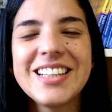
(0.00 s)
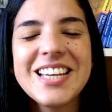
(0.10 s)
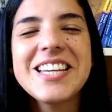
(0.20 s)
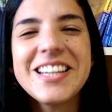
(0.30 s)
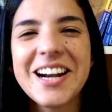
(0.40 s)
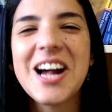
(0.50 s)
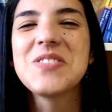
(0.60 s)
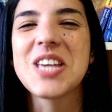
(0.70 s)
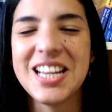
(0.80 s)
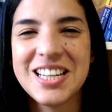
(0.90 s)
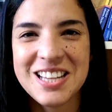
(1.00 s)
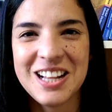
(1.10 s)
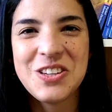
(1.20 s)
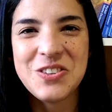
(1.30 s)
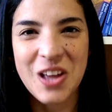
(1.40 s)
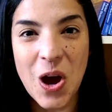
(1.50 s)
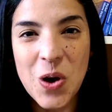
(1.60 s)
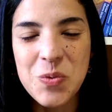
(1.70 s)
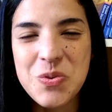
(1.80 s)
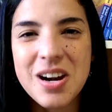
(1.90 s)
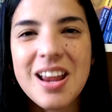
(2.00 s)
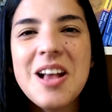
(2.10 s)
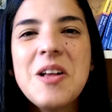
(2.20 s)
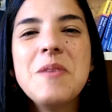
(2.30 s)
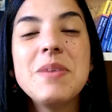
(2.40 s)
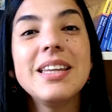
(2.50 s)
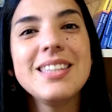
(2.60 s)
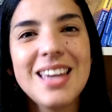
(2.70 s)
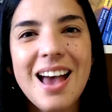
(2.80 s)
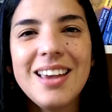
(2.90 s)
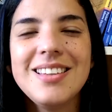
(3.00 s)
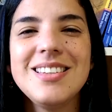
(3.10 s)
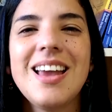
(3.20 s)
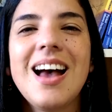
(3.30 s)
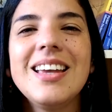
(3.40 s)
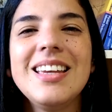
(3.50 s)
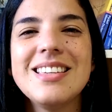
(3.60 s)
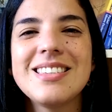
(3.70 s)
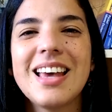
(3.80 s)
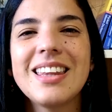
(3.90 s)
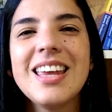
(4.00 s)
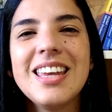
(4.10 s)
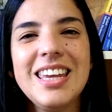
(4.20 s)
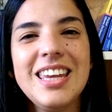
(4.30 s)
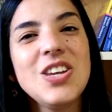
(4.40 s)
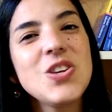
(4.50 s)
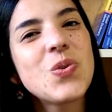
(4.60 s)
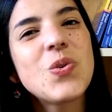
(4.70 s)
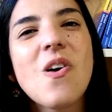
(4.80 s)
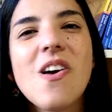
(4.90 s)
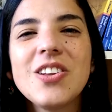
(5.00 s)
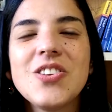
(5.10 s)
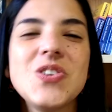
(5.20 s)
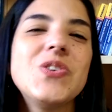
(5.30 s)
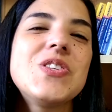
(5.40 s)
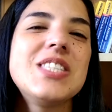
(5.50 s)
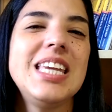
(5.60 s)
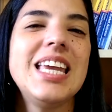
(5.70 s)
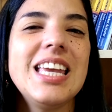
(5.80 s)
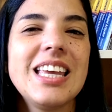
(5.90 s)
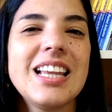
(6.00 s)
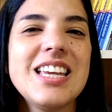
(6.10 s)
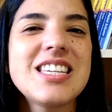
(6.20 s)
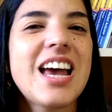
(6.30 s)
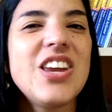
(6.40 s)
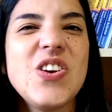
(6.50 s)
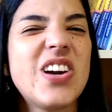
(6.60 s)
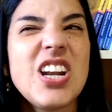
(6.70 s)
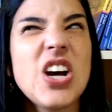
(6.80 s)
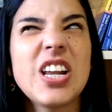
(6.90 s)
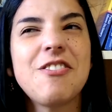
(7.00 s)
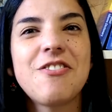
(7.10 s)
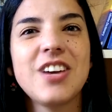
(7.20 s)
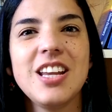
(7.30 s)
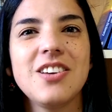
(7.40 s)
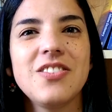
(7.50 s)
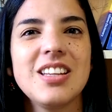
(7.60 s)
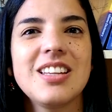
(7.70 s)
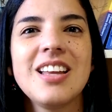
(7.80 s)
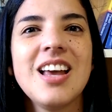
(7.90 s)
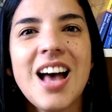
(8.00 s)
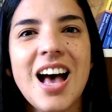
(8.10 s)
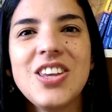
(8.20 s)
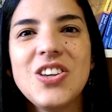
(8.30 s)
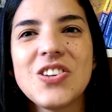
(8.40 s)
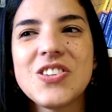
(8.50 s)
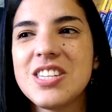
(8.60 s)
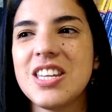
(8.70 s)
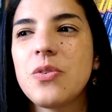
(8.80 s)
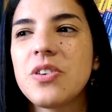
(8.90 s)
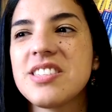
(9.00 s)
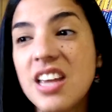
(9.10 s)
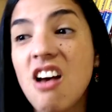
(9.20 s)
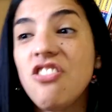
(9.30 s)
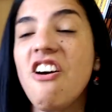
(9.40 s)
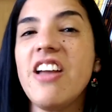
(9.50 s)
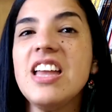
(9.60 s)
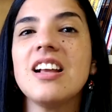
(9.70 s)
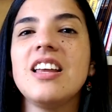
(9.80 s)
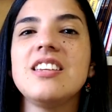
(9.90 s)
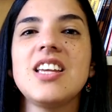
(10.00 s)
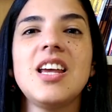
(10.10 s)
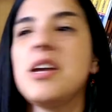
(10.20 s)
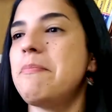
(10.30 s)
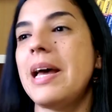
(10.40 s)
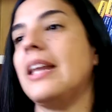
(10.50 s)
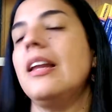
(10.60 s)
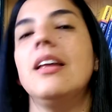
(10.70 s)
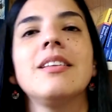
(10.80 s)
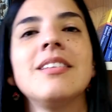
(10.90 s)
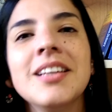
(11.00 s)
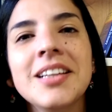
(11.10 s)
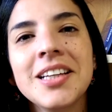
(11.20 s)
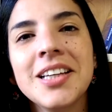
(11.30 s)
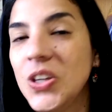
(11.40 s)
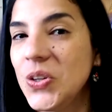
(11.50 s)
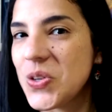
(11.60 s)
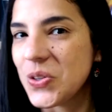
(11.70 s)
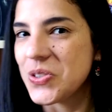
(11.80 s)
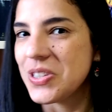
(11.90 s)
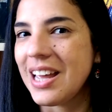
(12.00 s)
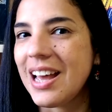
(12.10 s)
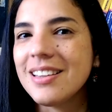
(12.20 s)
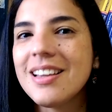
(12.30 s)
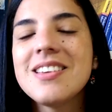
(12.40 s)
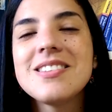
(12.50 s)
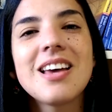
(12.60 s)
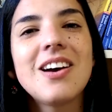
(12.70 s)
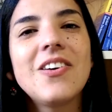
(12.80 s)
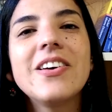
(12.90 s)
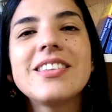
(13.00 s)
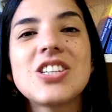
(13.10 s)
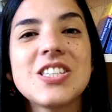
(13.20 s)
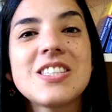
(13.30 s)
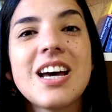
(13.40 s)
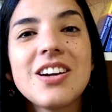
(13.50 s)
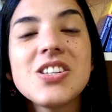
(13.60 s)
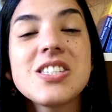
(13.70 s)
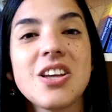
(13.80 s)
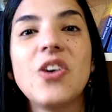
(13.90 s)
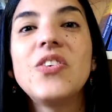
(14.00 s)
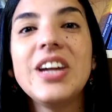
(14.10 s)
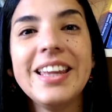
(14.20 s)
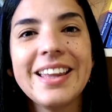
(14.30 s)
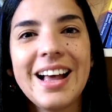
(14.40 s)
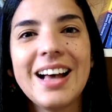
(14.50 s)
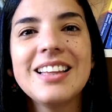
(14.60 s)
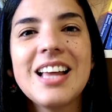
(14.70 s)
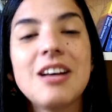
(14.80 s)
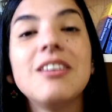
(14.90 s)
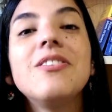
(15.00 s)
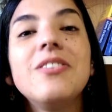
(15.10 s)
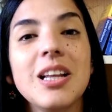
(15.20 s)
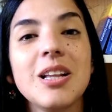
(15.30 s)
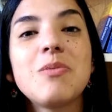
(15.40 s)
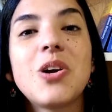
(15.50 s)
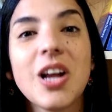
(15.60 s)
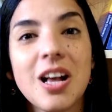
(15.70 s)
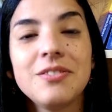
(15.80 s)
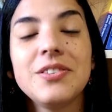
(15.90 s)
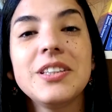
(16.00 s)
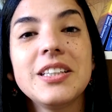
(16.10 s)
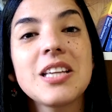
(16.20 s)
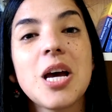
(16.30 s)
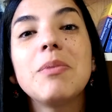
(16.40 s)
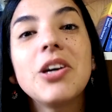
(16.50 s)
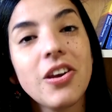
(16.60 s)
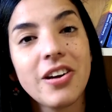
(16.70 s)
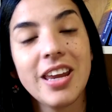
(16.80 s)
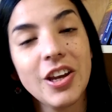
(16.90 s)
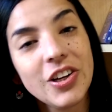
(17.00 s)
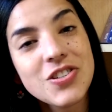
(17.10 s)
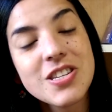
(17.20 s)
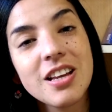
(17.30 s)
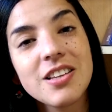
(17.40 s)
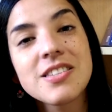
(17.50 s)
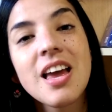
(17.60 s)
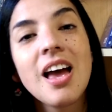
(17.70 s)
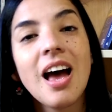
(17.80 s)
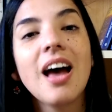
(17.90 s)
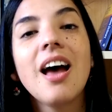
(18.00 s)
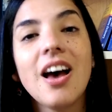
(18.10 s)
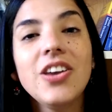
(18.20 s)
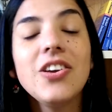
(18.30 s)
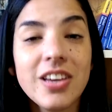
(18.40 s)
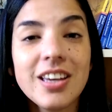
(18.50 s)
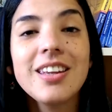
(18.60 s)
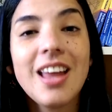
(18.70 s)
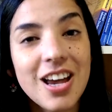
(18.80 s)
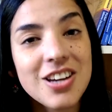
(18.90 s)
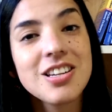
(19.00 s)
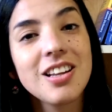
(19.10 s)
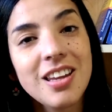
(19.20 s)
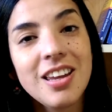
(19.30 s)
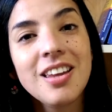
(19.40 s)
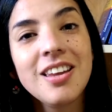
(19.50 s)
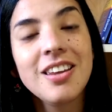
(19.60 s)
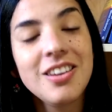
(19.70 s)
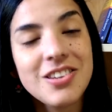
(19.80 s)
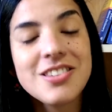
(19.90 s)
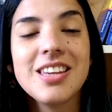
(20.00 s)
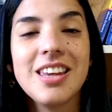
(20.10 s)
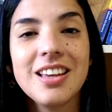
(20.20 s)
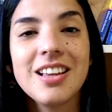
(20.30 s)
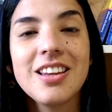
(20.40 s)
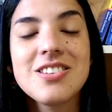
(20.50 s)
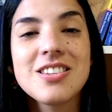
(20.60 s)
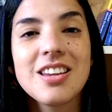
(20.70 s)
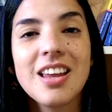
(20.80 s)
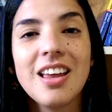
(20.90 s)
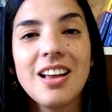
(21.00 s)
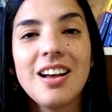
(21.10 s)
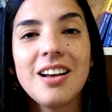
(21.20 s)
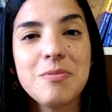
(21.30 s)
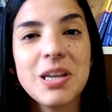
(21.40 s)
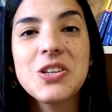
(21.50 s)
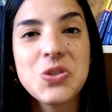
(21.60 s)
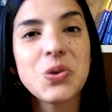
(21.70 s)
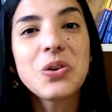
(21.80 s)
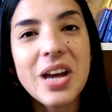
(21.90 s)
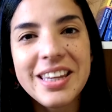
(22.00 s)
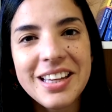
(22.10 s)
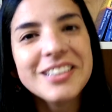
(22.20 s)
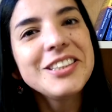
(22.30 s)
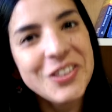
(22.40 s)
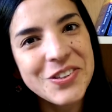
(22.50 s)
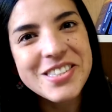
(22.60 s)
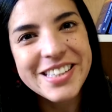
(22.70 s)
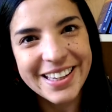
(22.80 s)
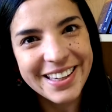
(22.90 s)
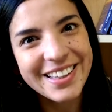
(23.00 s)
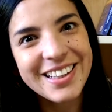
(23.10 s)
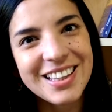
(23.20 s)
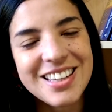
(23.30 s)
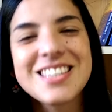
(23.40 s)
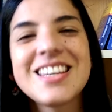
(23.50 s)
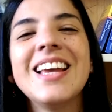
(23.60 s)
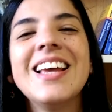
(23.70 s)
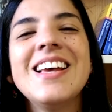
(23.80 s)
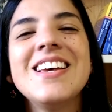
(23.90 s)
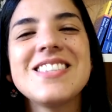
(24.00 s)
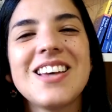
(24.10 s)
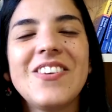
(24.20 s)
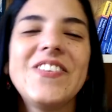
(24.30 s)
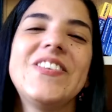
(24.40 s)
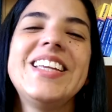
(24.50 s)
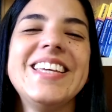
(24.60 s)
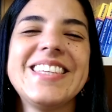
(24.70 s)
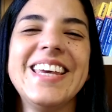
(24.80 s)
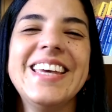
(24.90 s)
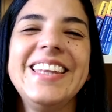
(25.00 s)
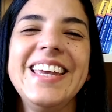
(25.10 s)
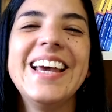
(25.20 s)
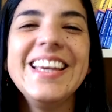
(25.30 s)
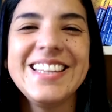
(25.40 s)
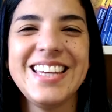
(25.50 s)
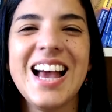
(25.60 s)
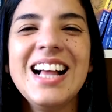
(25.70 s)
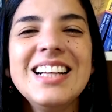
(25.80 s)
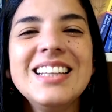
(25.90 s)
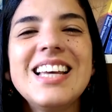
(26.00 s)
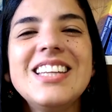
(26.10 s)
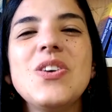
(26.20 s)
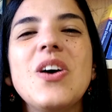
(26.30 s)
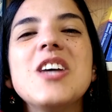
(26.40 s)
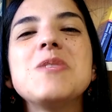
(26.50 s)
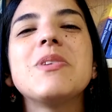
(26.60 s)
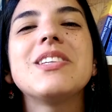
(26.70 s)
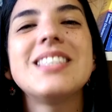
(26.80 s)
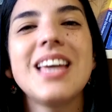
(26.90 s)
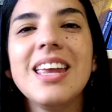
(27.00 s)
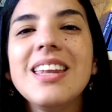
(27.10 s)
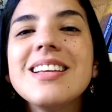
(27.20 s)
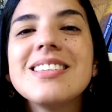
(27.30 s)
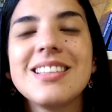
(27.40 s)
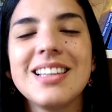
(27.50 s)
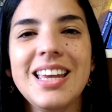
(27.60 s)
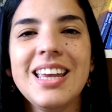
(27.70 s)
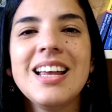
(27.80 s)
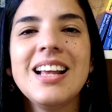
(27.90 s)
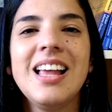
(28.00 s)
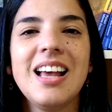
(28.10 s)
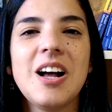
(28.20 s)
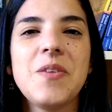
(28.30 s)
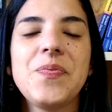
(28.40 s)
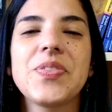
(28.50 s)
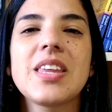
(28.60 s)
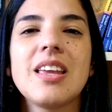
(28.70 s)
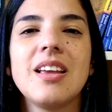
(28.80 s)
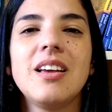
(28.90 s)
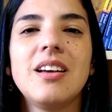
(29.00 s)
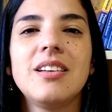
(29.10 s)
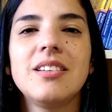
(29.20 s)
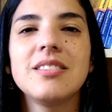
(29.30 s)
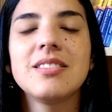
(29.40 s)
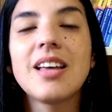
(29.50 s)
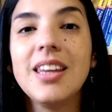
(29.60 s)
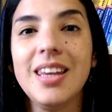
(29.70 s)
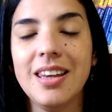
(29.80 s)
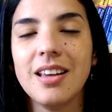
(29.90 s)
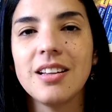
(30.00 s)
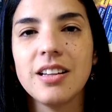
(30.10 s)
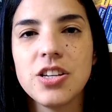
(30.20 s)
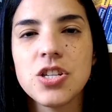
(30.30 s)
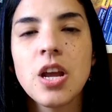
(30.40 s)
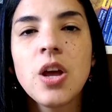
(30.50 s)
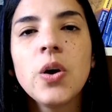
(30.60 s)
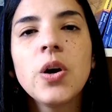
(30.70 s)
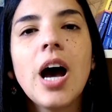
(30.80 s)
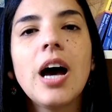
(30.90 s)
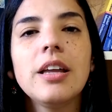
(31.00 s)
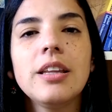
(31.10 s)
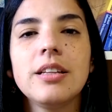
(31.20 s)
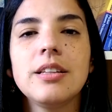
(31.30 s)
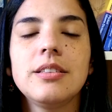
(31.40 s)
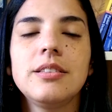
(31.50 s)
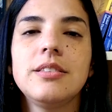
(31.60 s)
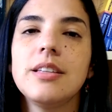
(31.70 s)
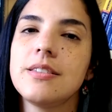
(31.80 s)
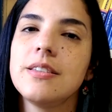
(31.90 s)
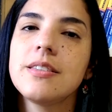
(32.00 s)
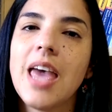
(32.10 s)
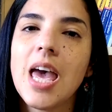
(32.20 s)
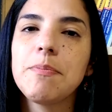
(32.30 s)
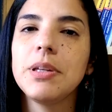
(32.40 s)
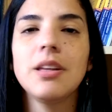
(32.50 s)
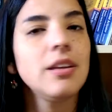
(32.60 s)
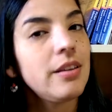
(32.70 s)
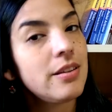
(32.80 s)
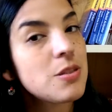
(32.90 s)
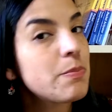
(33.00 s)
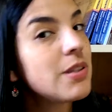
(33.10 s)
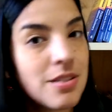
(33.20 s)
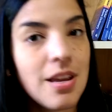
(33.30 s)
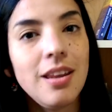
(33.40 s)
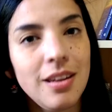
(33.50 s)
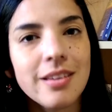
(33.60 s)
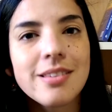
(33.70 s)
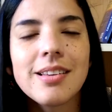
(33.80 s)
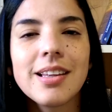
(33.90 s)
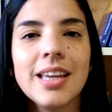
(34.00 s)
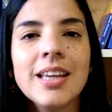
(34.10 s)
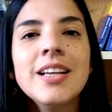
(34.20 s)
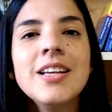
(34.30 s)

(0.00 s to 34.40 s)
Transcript: Later, I'm gonna tell you that homework. The idea is that in your world you see English and you are not afraid of it, and you don't see the word and say, "Oh no, English! I am bad at it." You don't do that. So start discovering that and feel more confident about your English skills and how you can actually use English uh, because you already use English. So what is the idea? That you spontaneously um, uh, study English. How does this happen? Spontaneously.